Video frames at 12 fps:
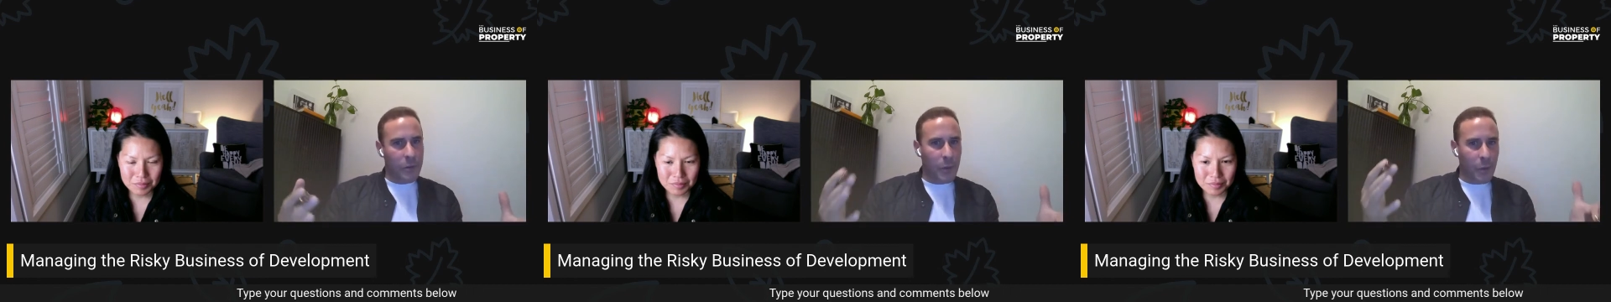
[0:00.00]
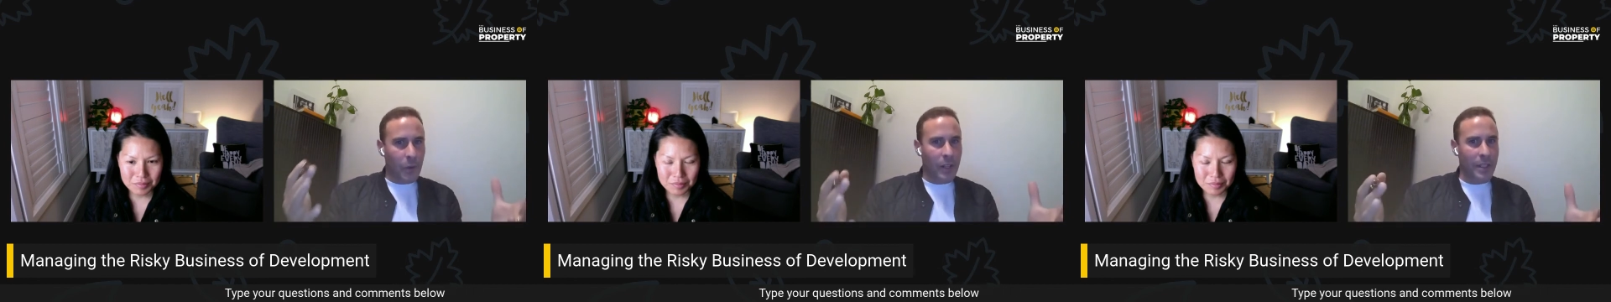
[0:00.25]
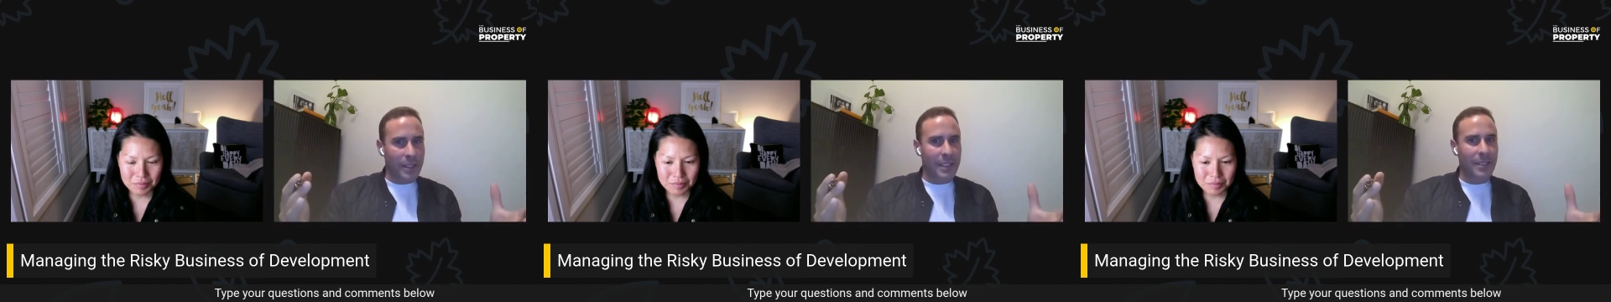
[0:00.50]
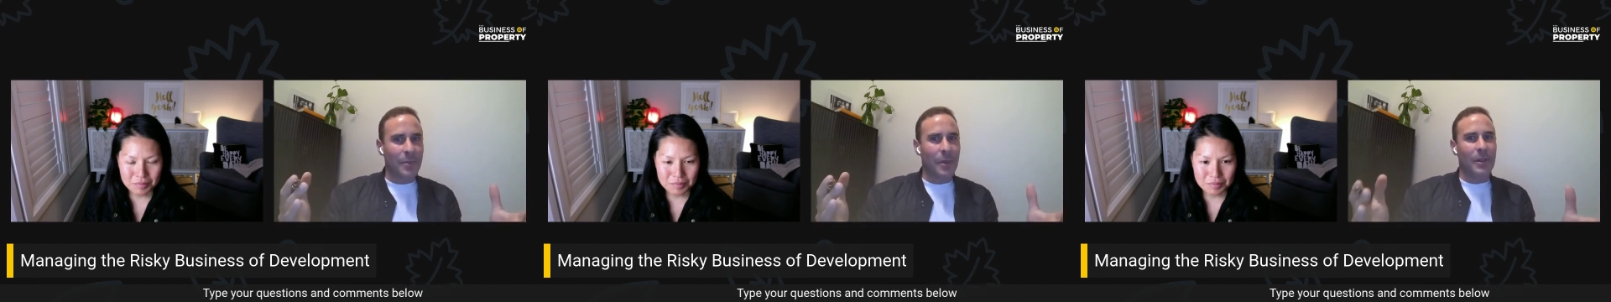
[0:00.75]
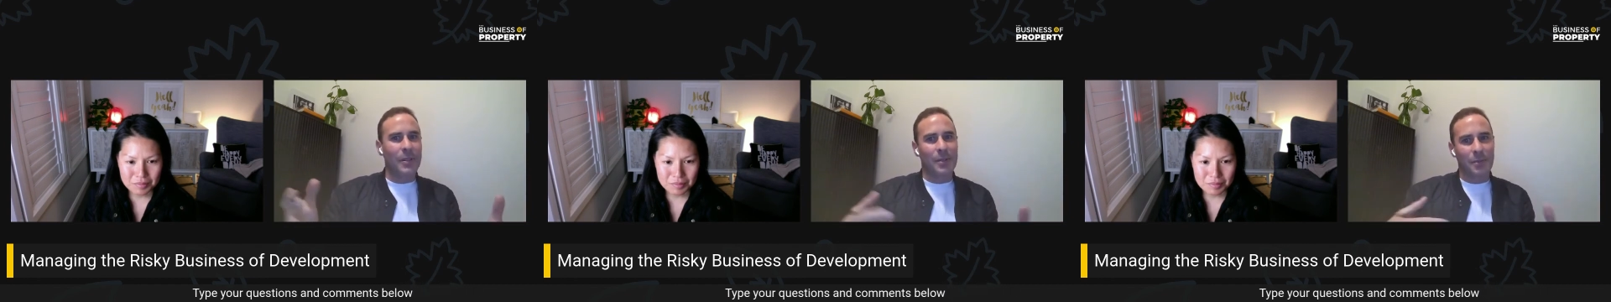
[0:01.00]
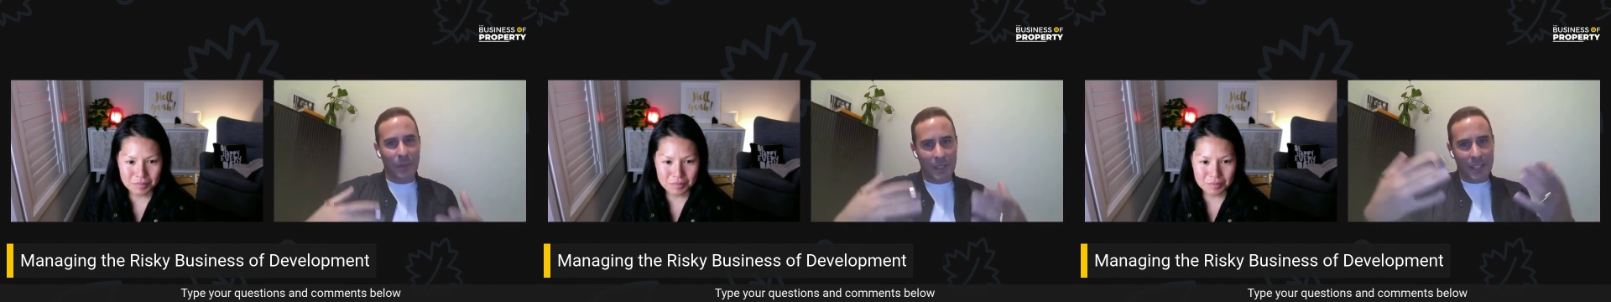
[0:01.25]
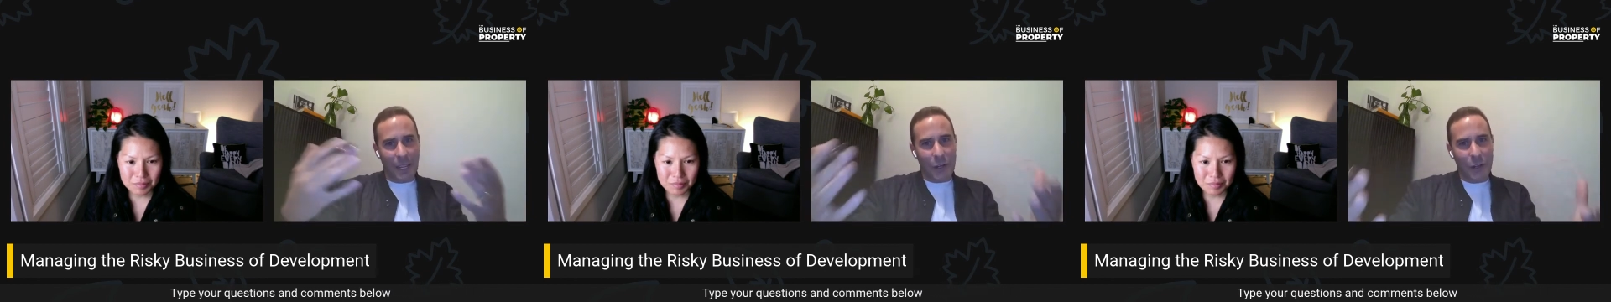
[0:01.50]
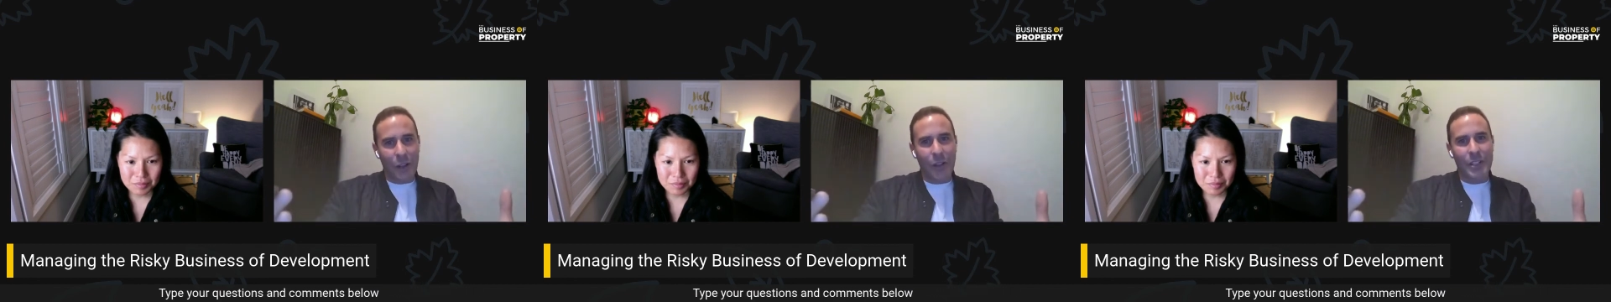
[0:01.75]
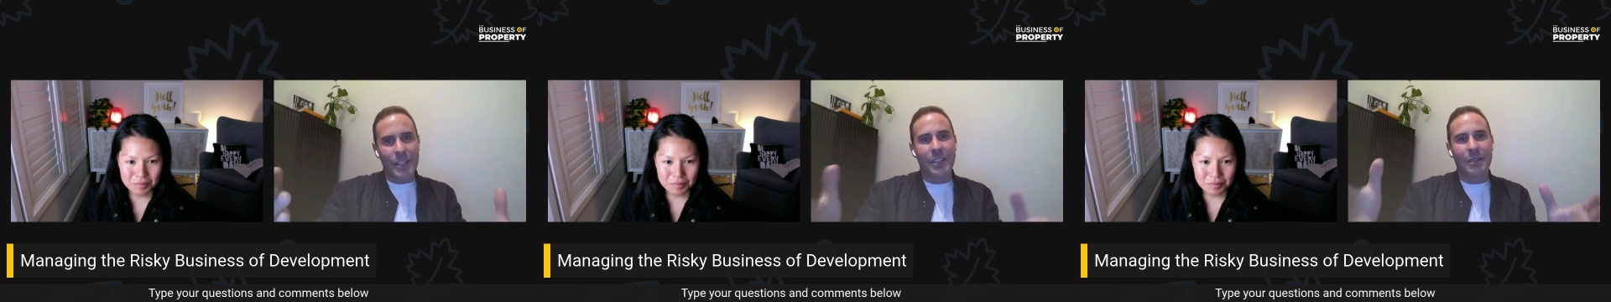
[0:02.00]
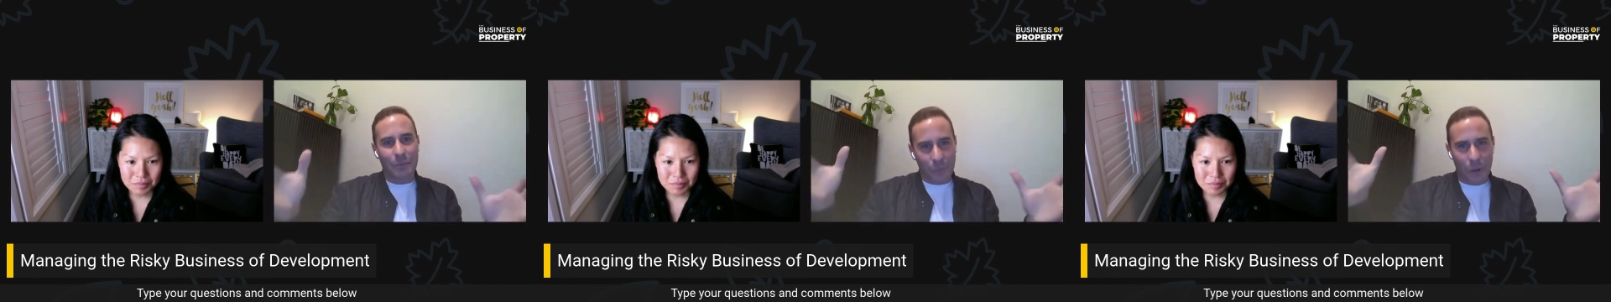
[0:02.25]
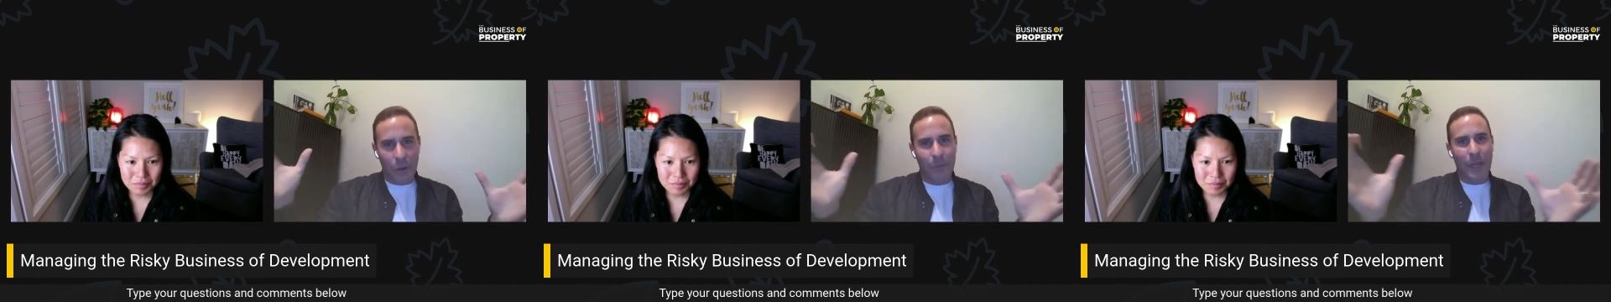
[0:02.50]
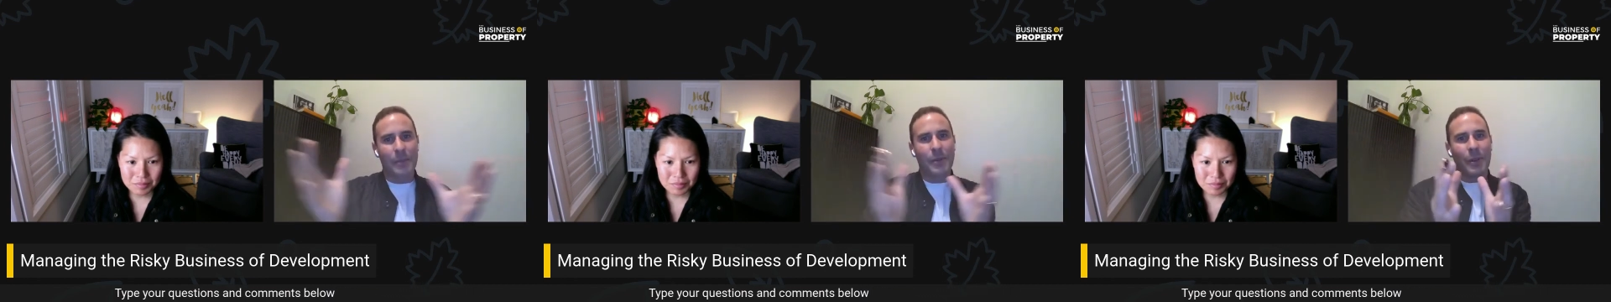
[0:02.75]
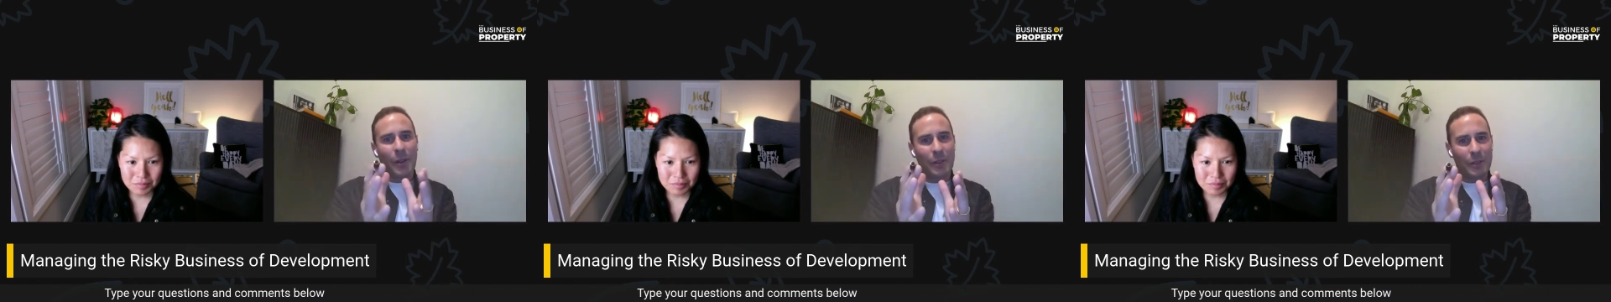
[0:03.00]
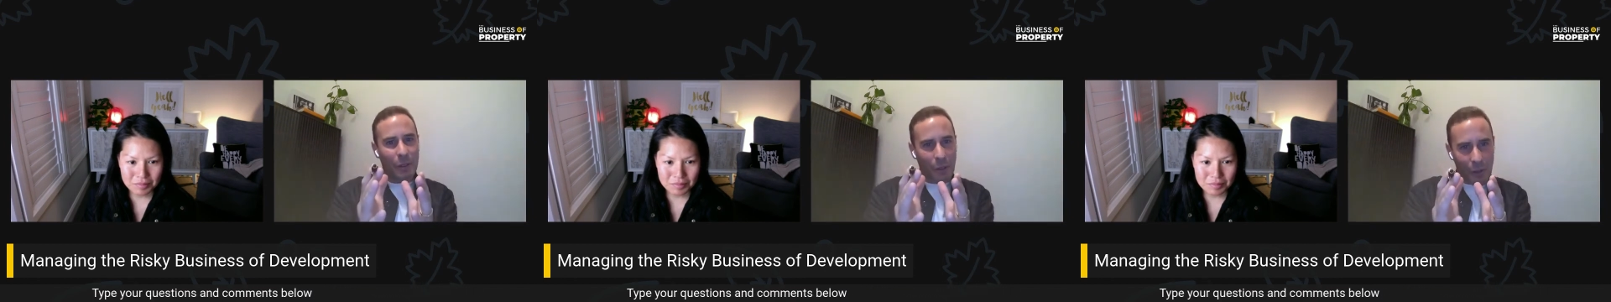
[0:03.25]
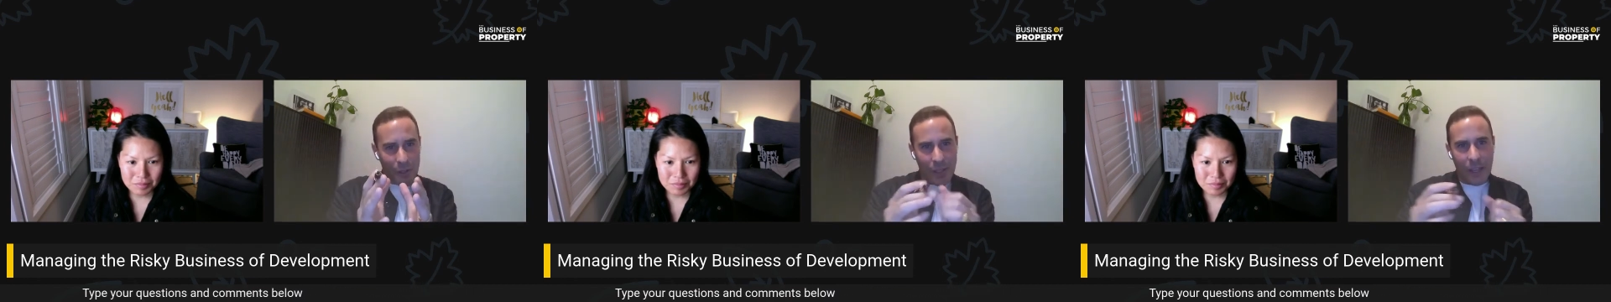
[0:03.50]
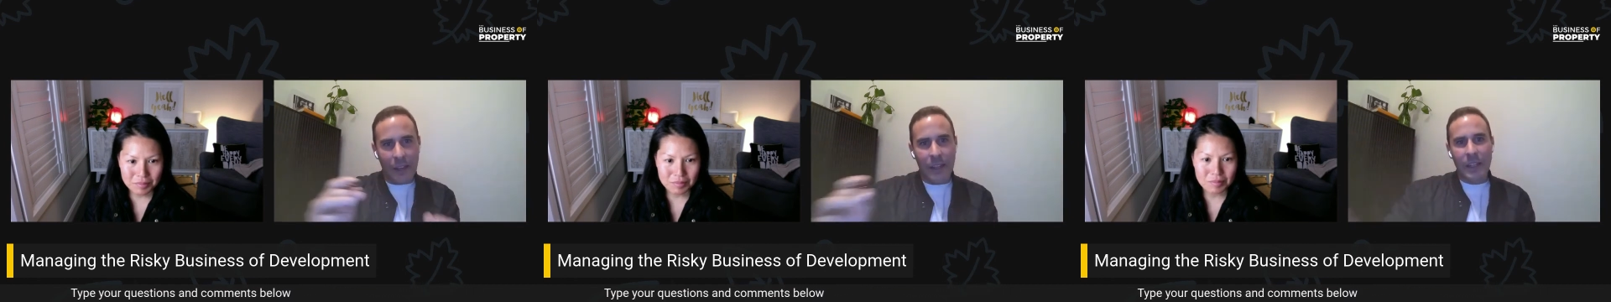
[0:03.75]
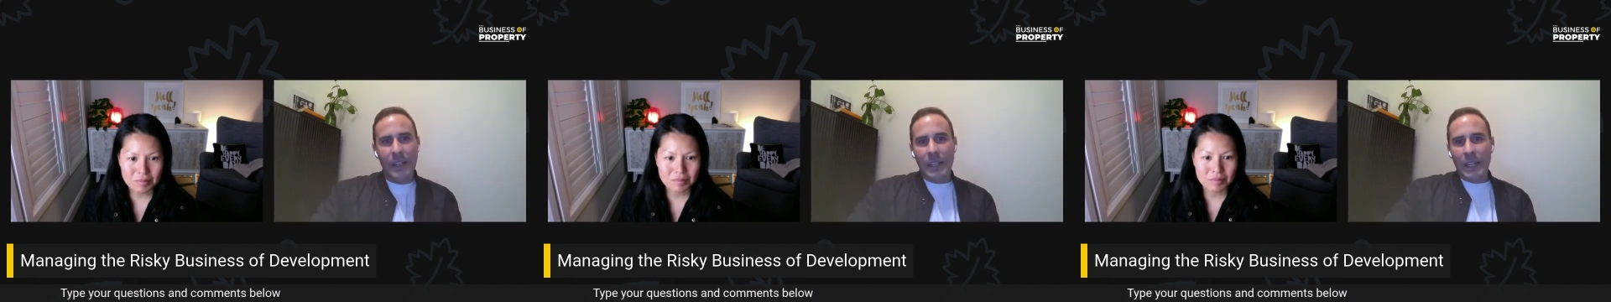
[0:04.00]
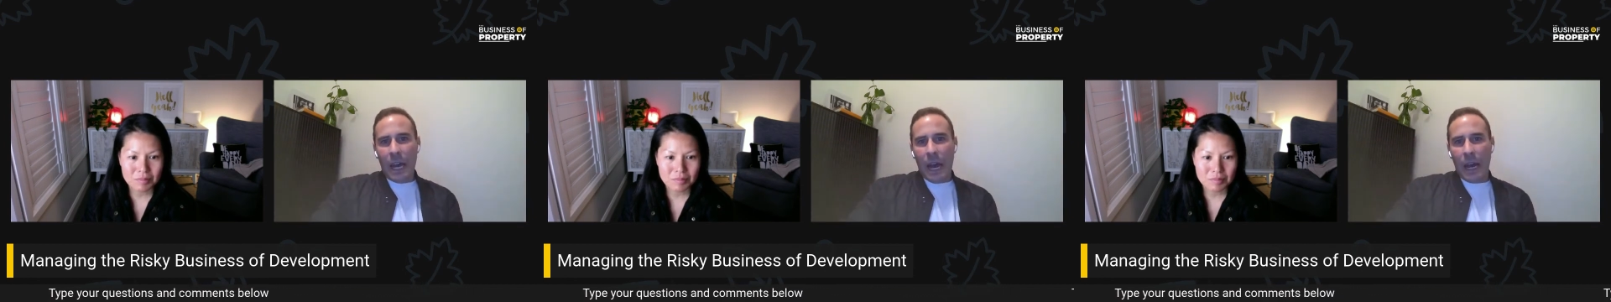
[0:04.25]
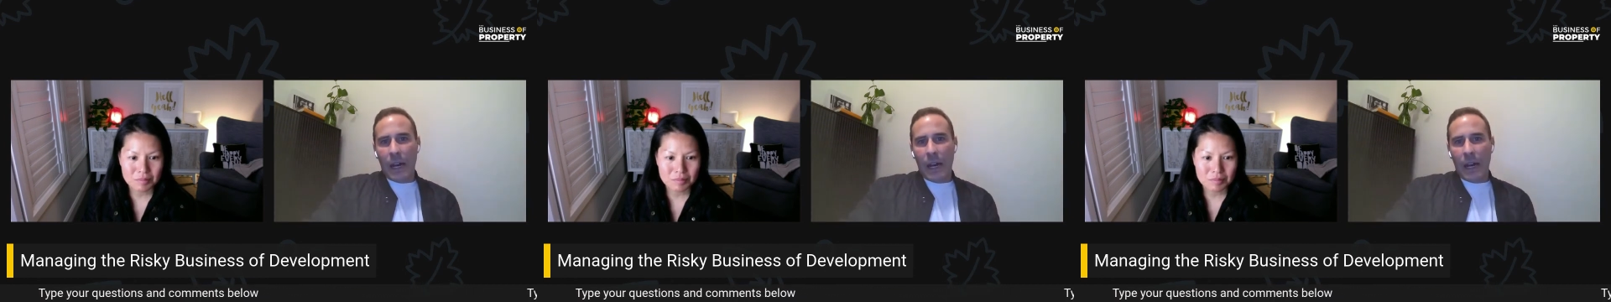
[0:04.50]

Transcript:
Speaker 1: But what it did was with technology, it brought people a lot closer. Mm.